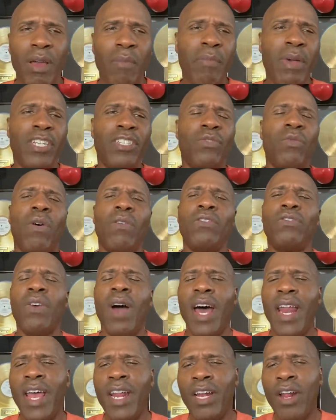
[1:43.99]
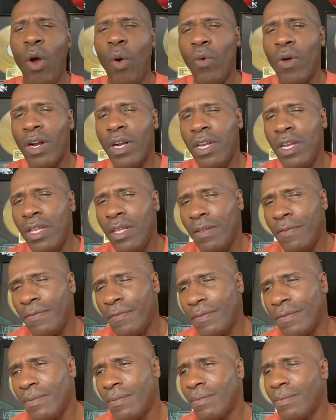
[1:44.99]
Bet you won't try that in Oak
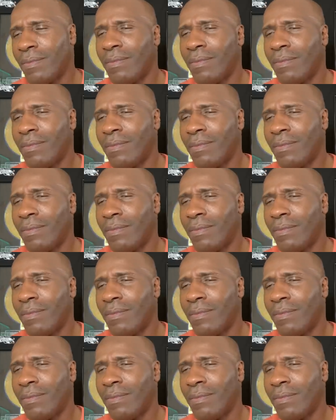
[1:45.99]
Cliff.